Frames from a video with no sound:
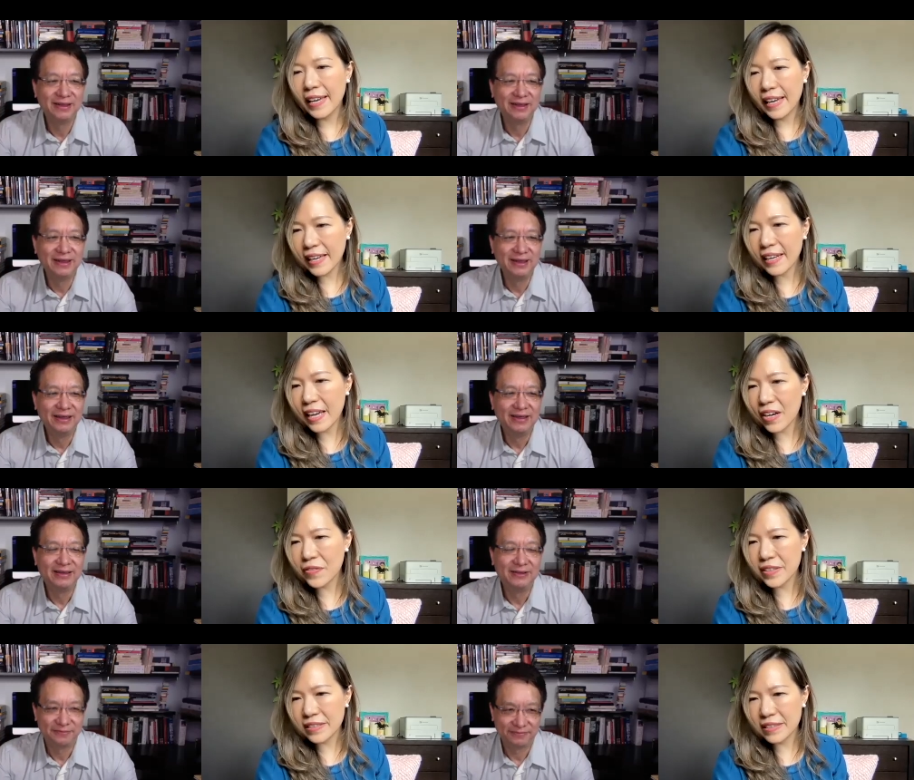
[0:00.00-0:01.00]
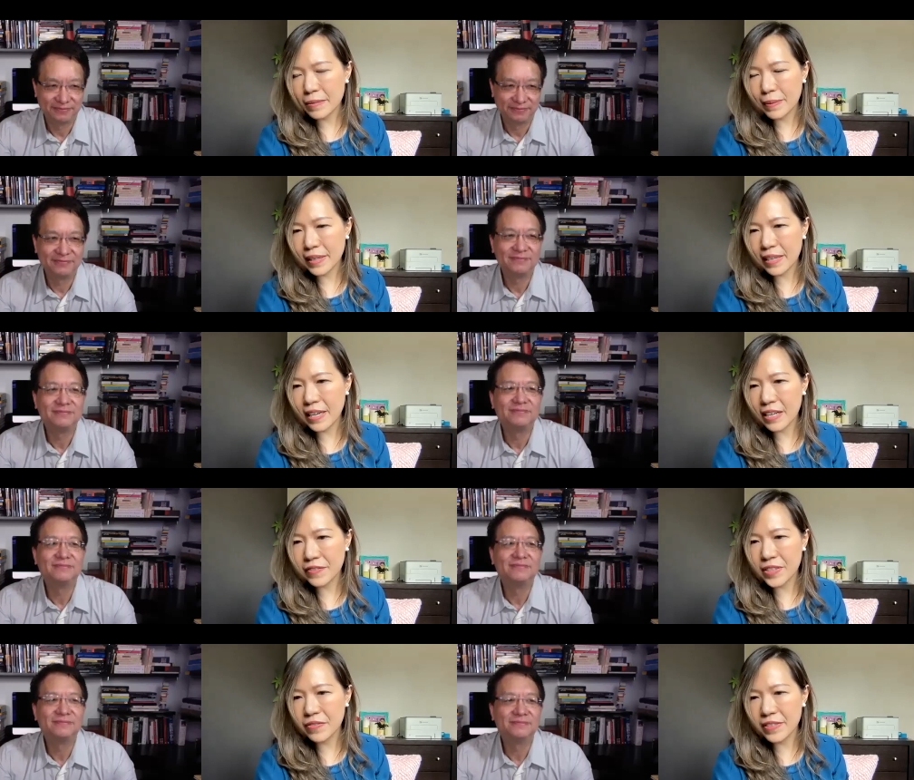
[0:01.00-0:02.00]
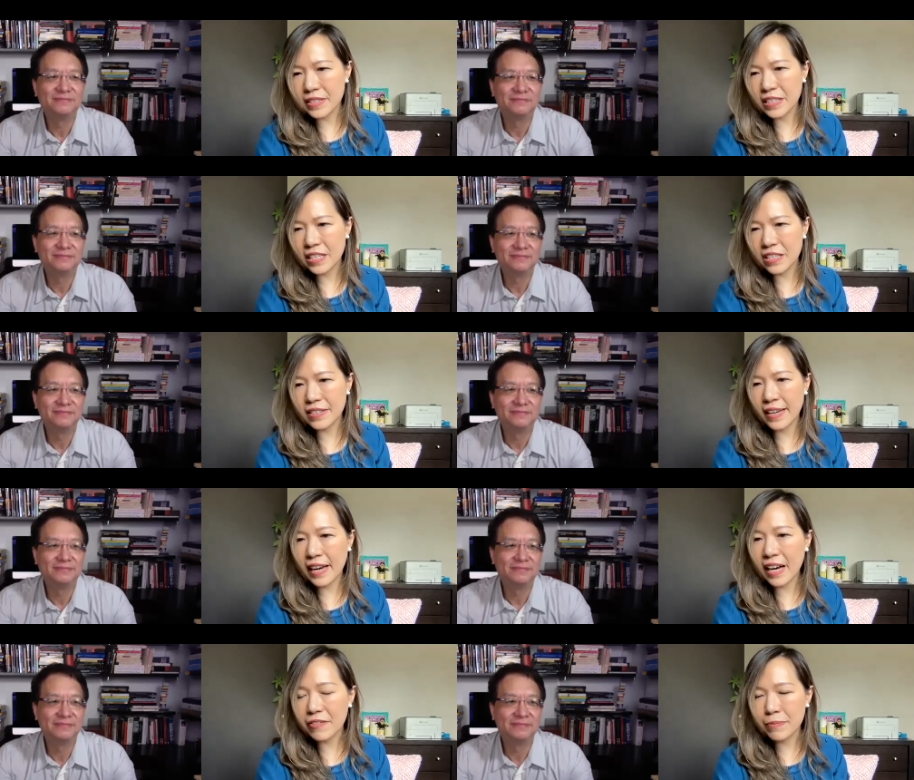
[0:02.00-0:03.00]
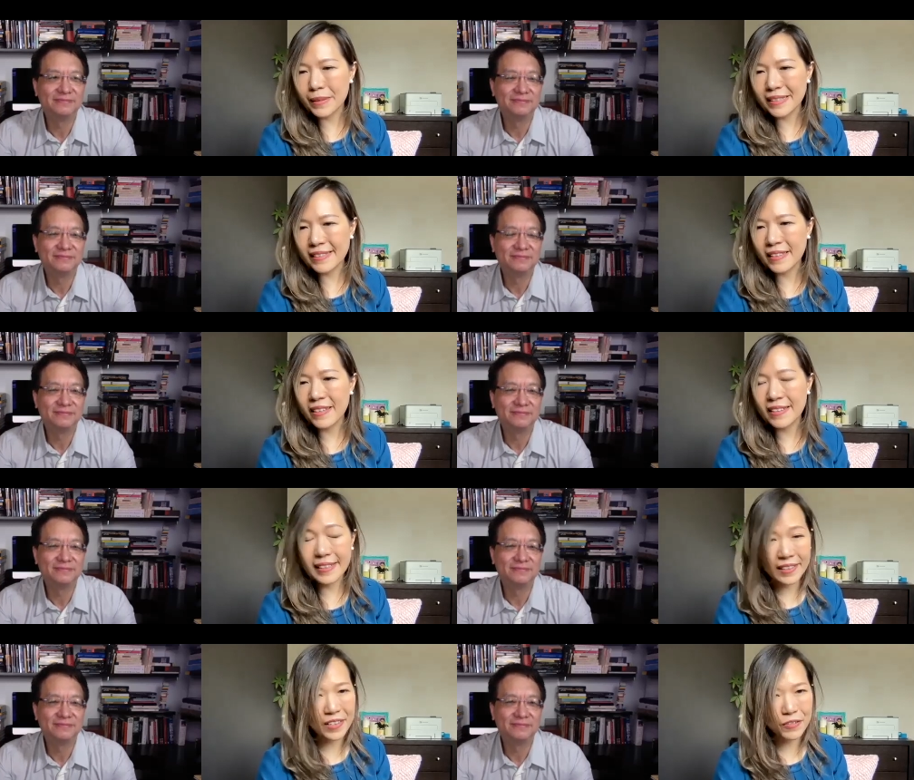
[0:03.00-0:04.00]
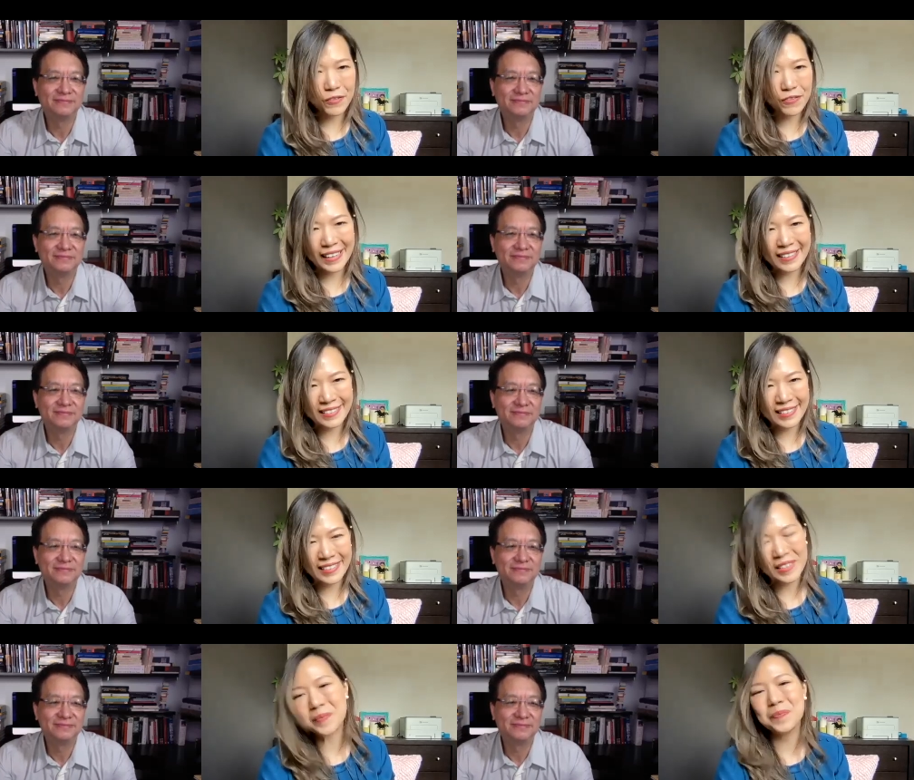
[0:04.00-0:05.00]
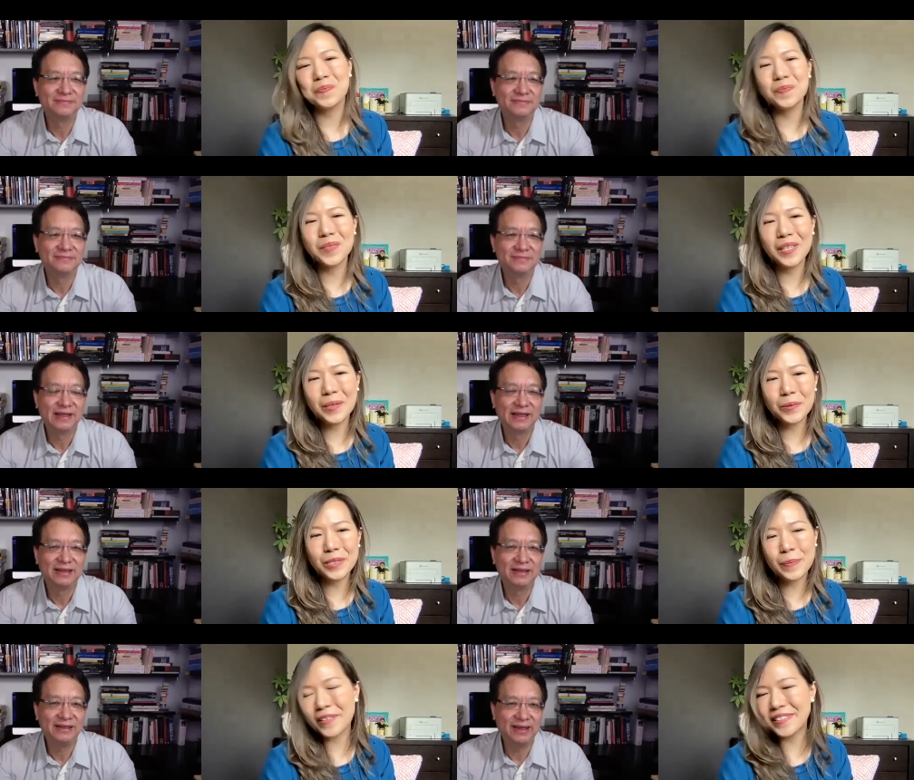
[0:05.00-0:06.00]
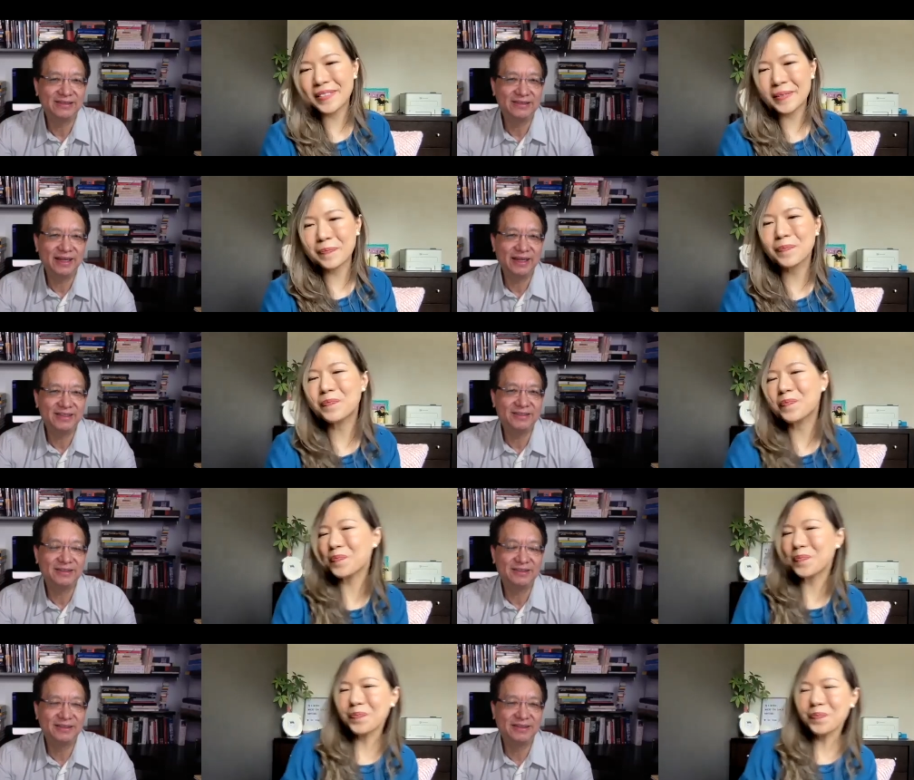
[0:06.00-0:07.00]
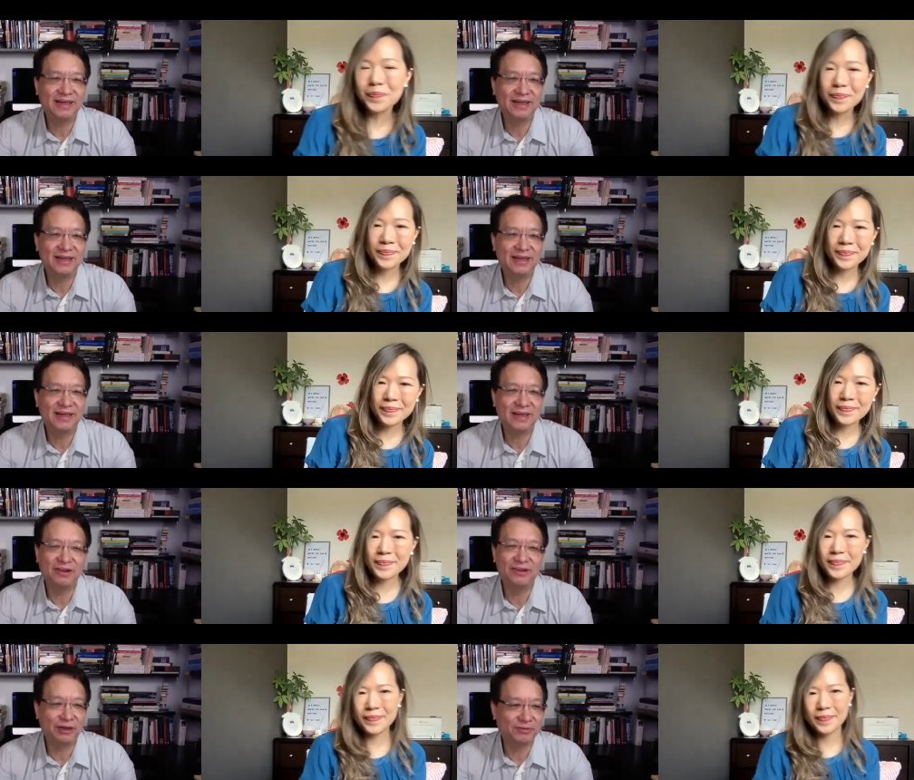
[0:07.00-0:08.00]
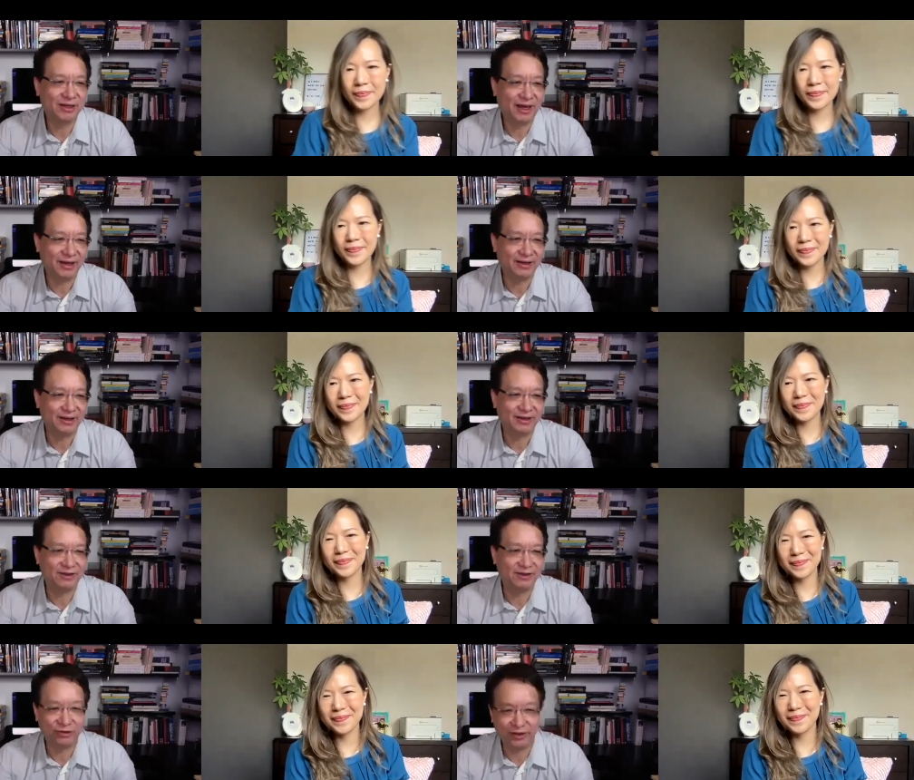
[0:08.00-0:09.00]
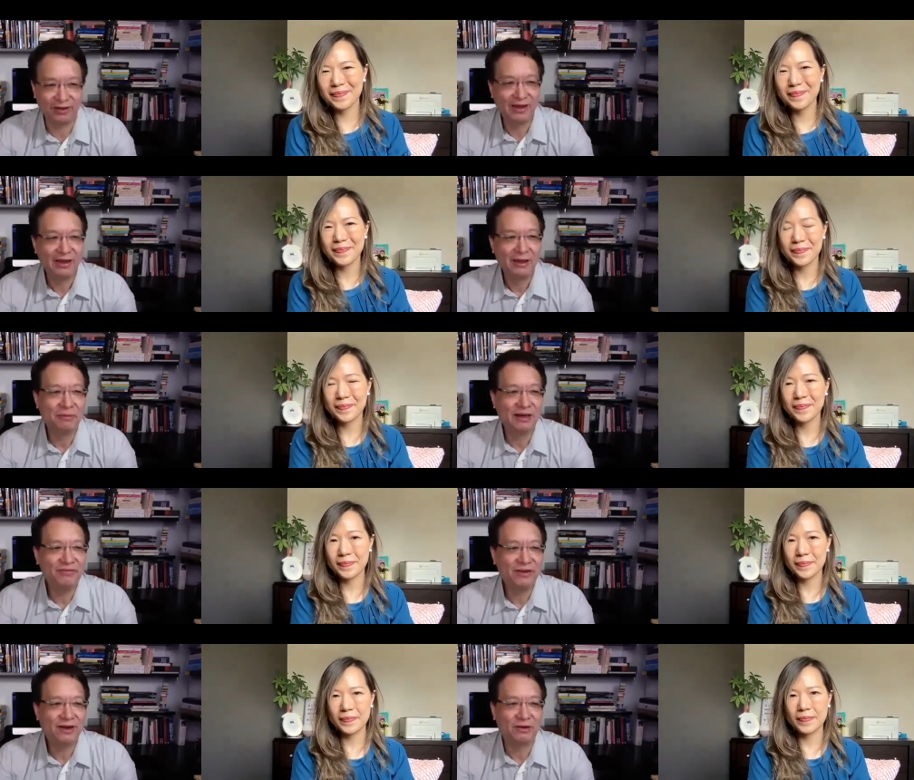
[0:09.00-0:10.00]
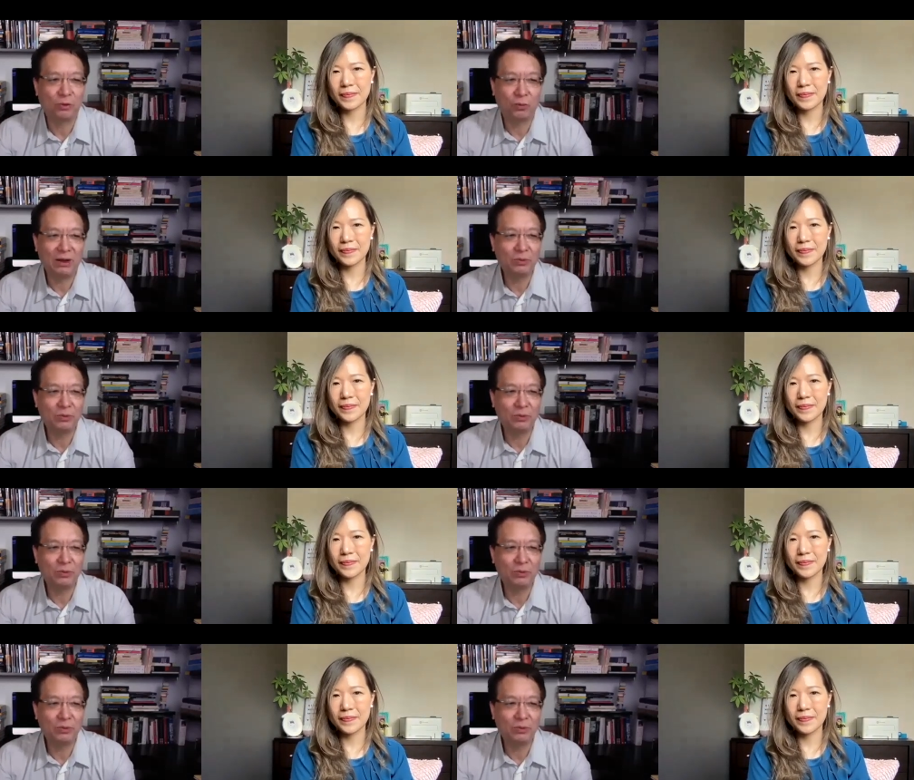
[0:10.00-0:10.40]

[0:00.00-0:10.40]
Speaker 1: and have on display after investigation have been declared fakes. In your response?
Speaker 2: Yes, that's that's actually in chapter nine, uh, Judy. Believe it or not, while we were